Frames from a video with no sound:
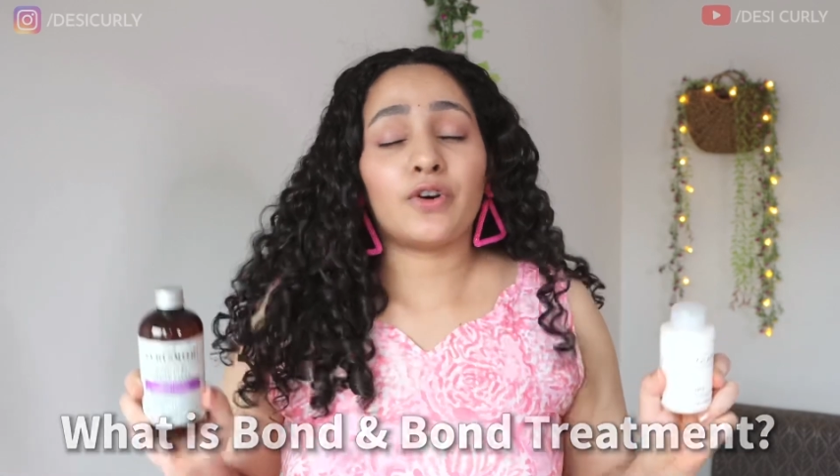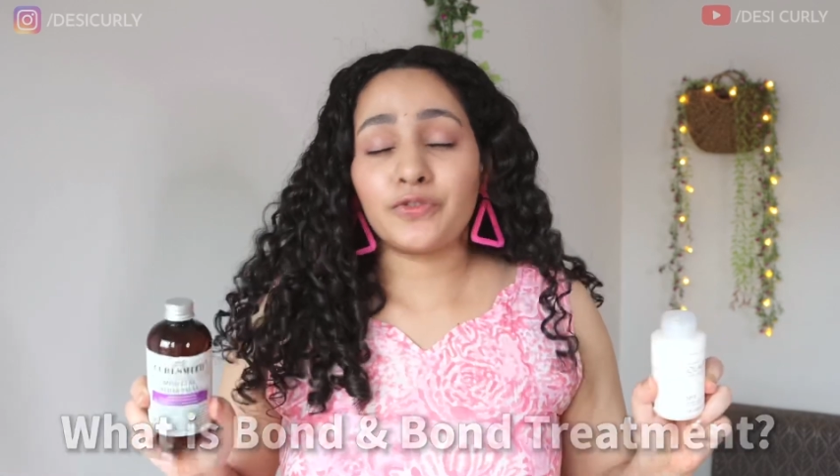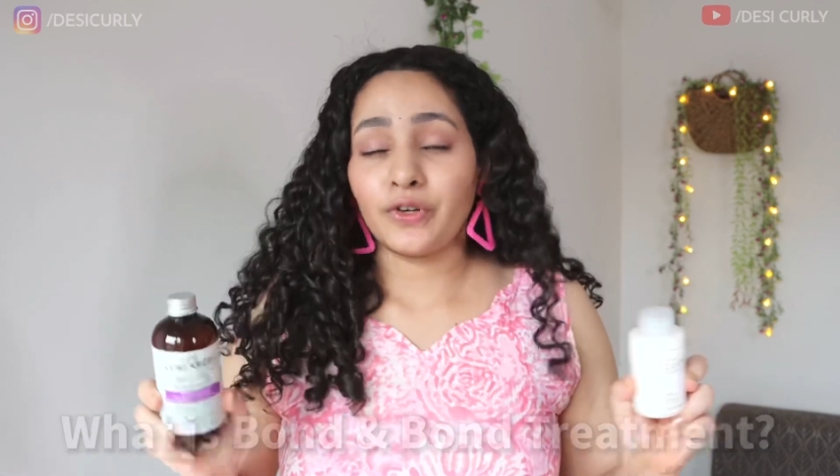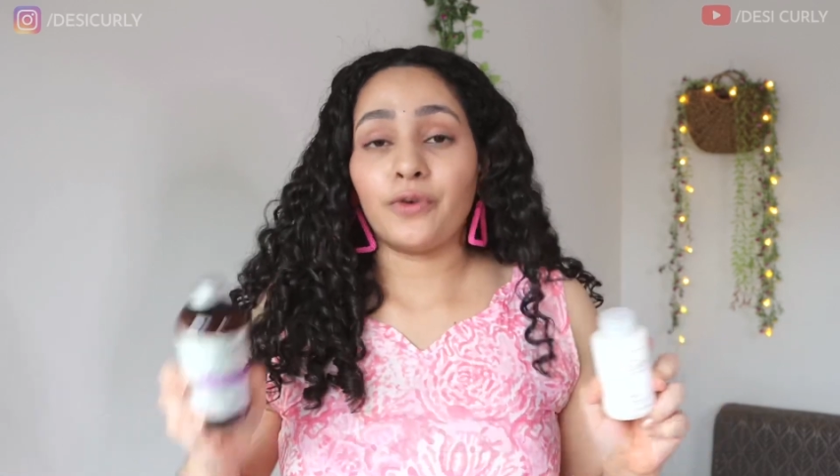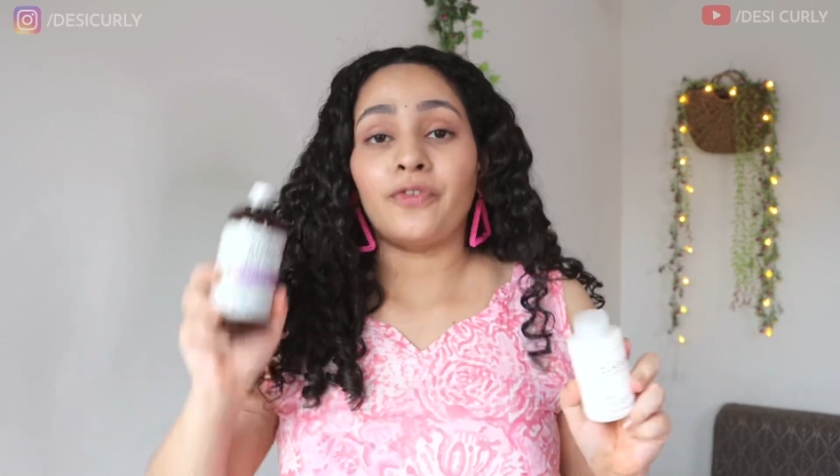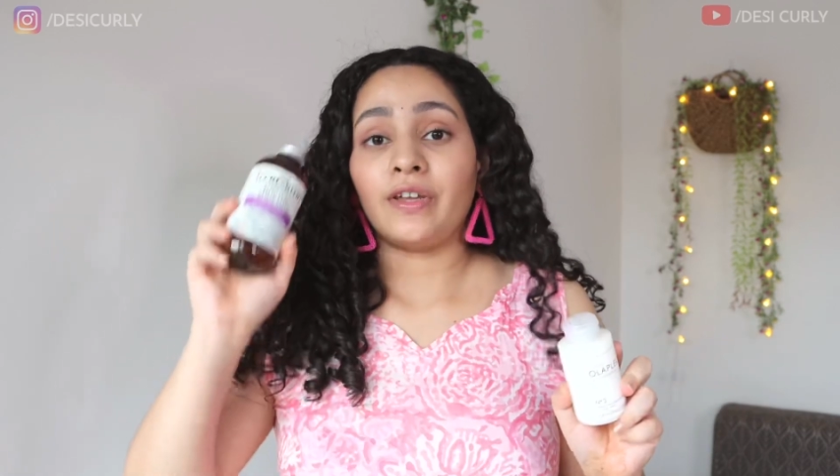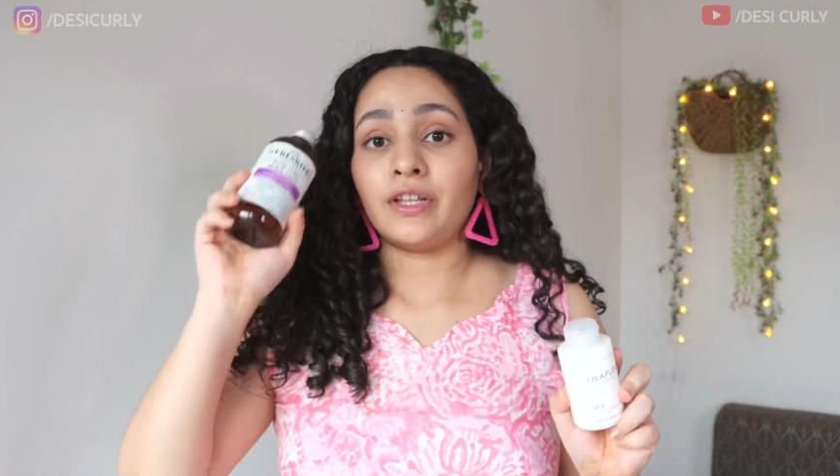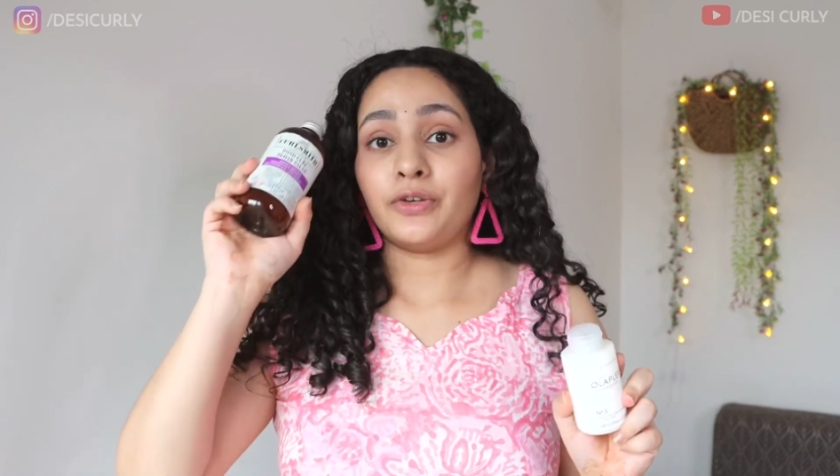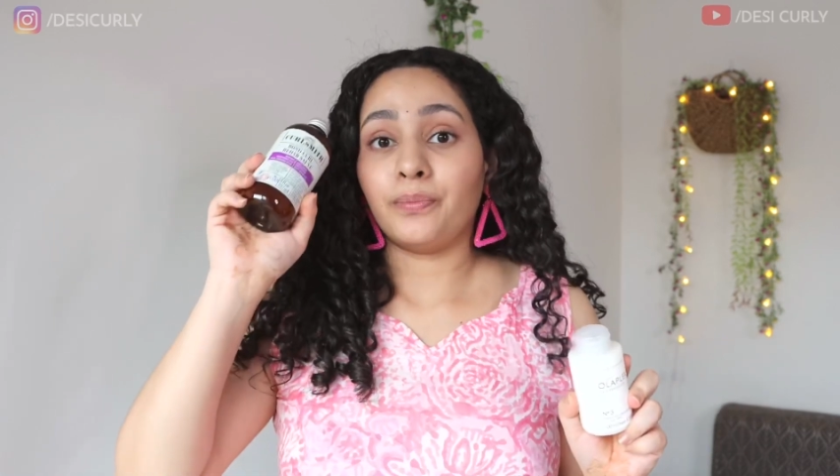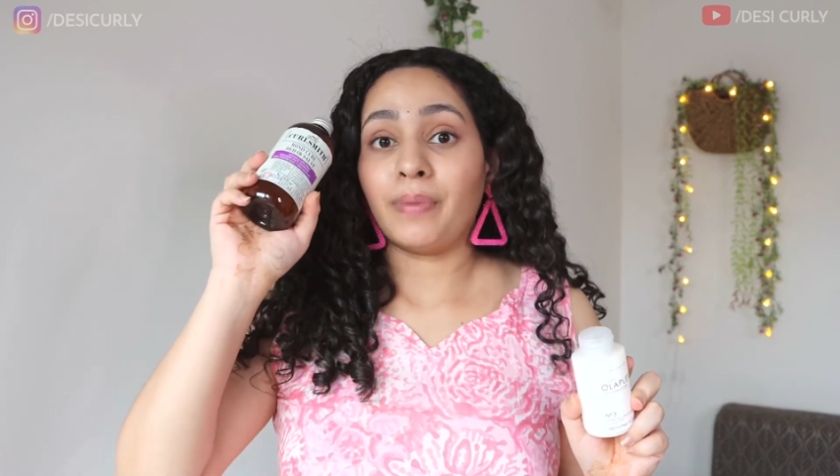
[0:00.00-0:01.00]
watch video
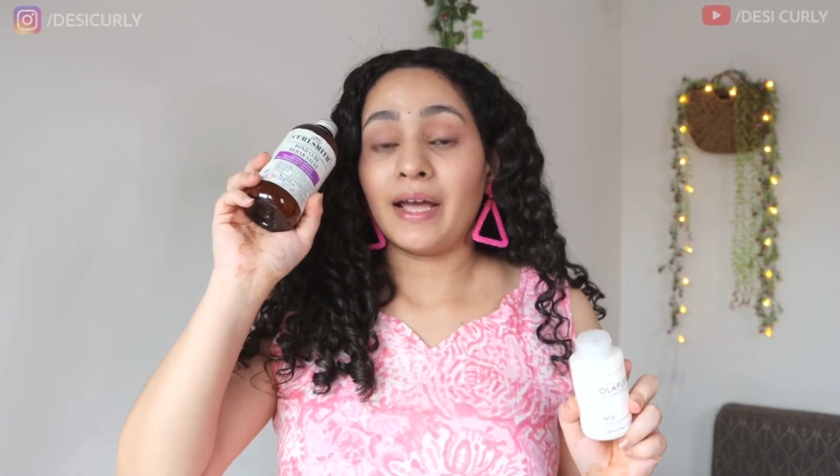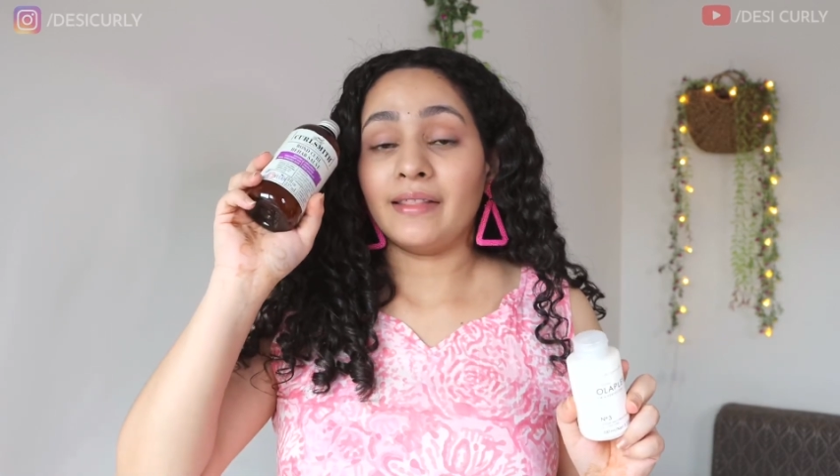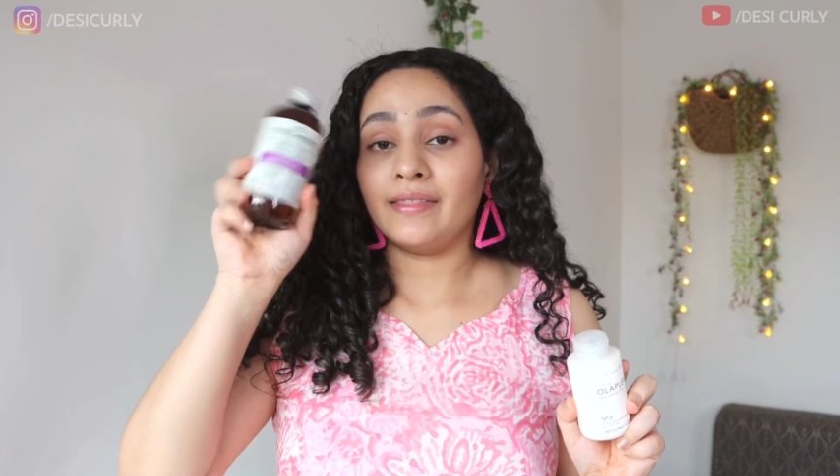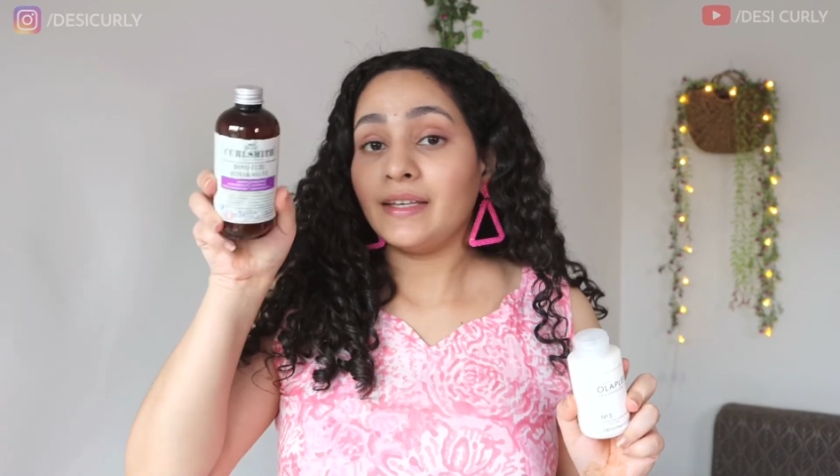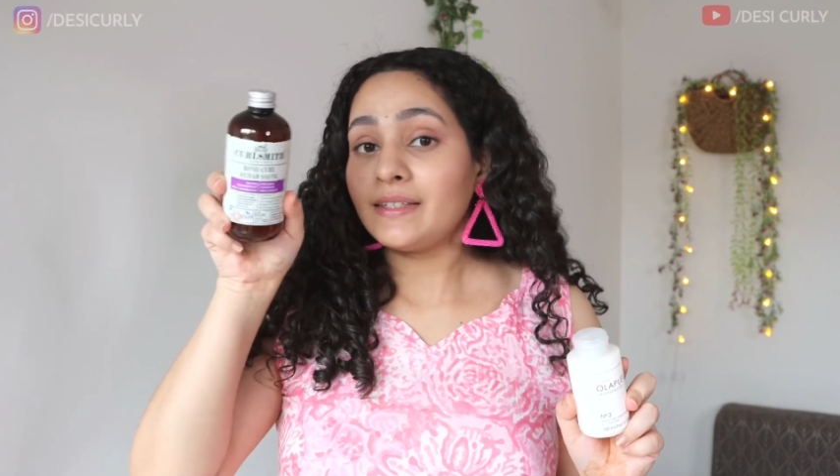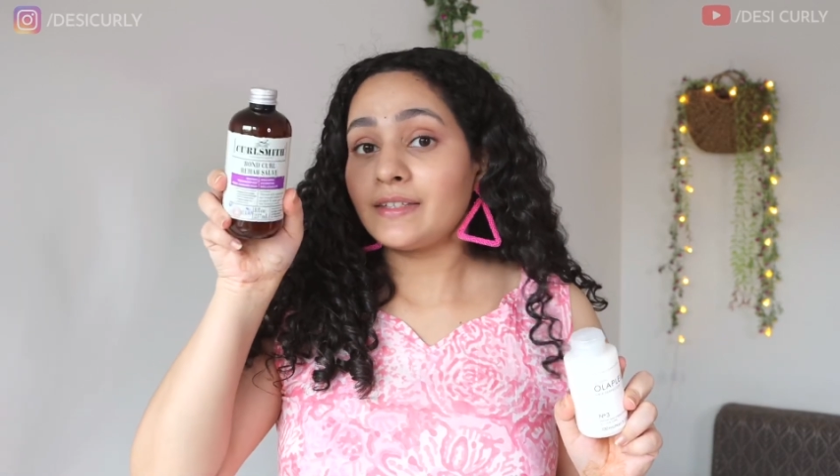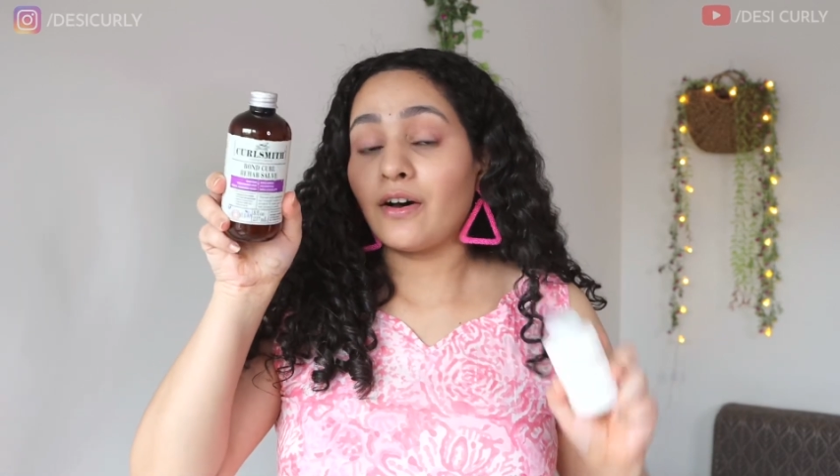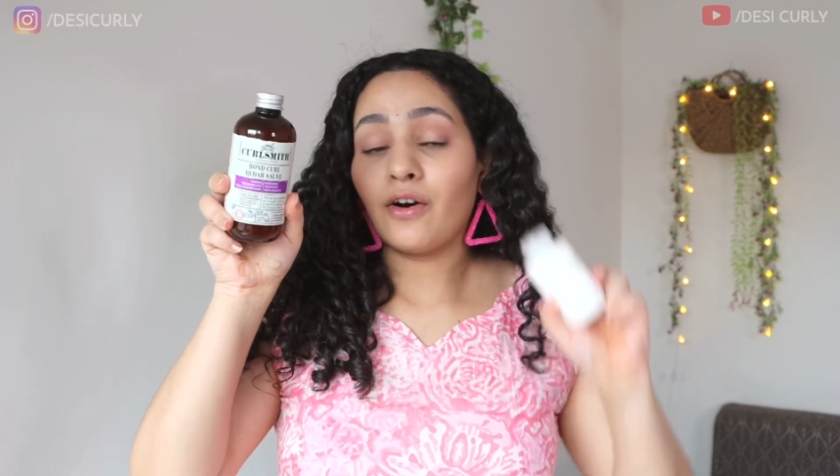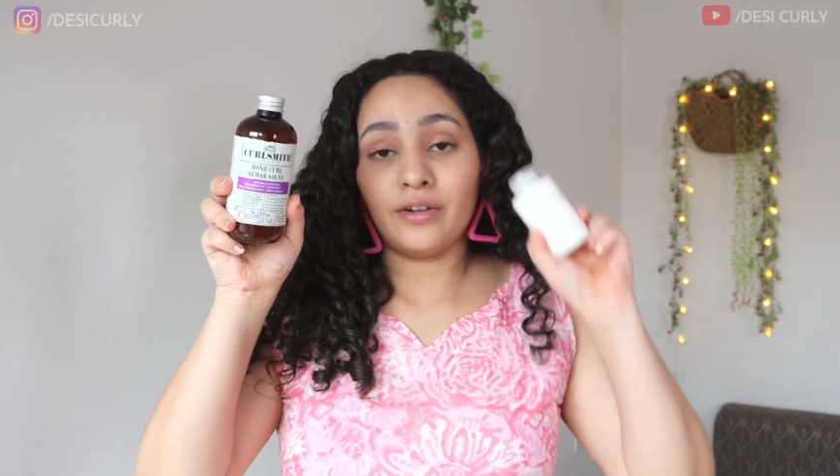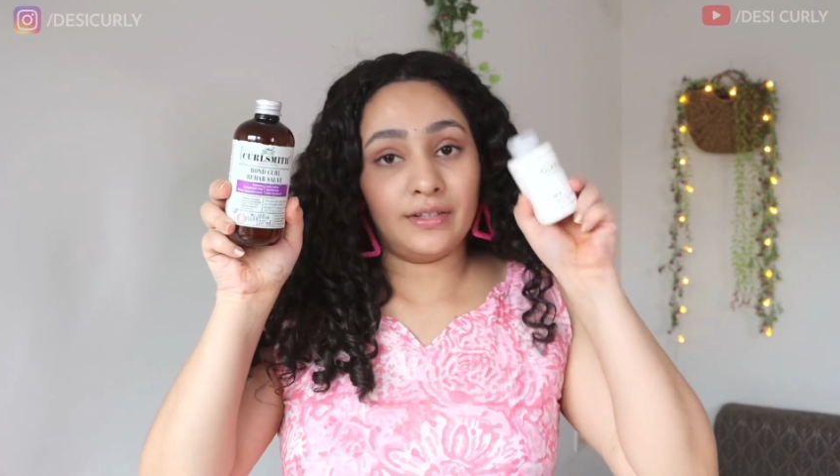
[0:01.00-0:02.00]
whether you buy this
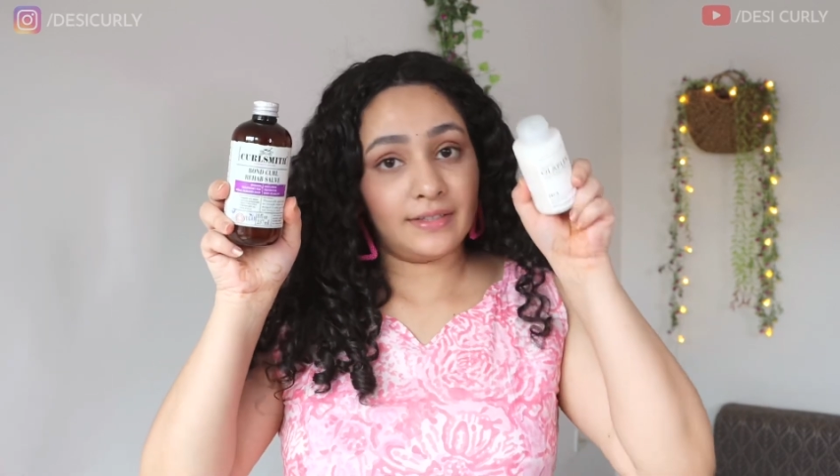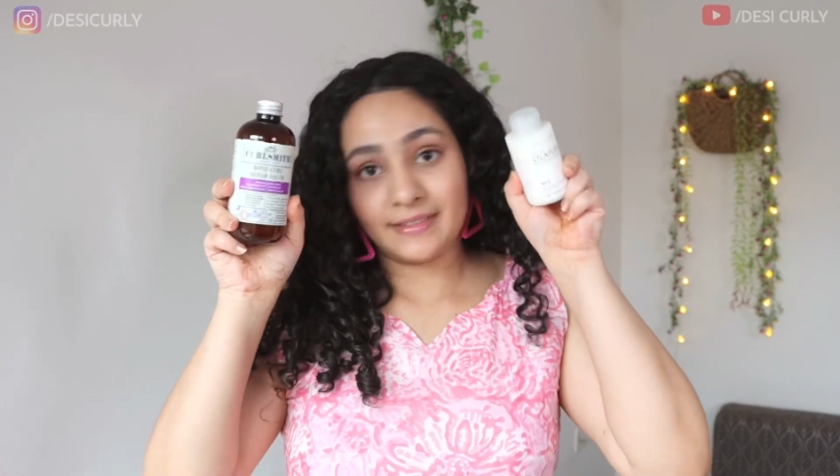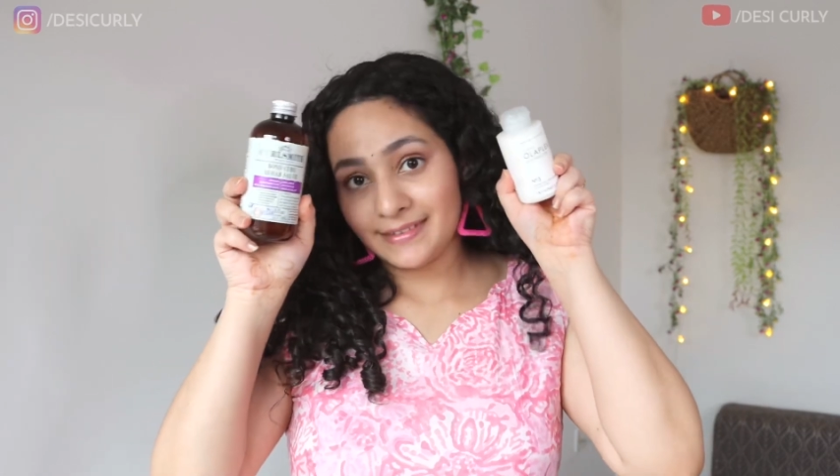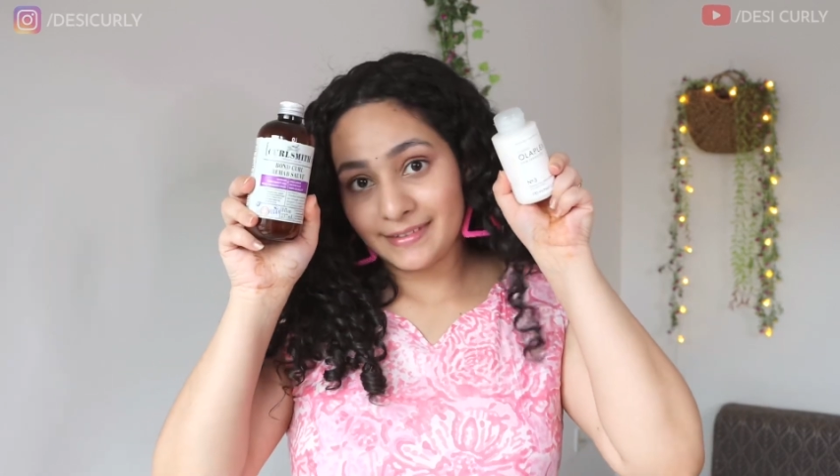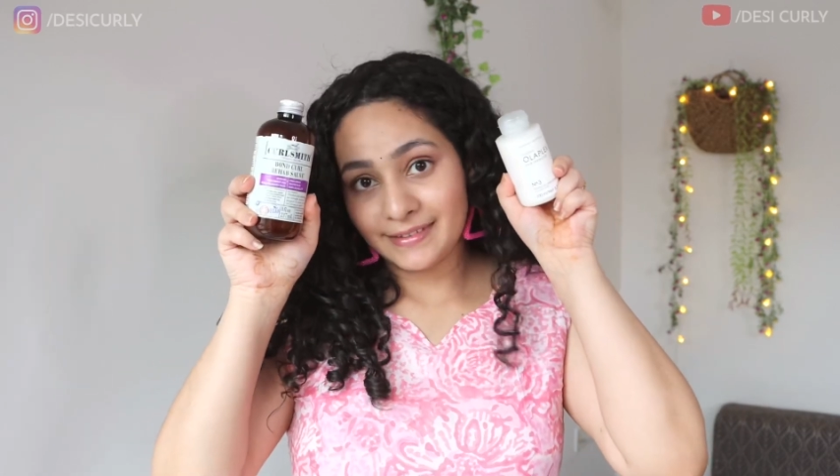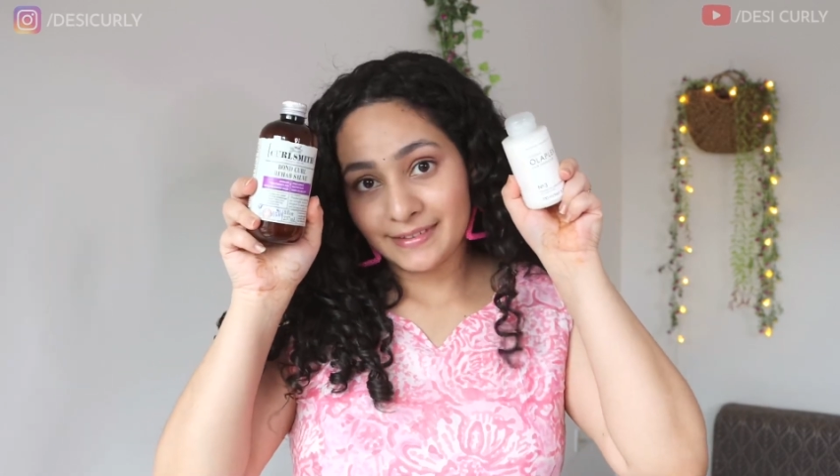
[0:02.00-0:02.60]
or this.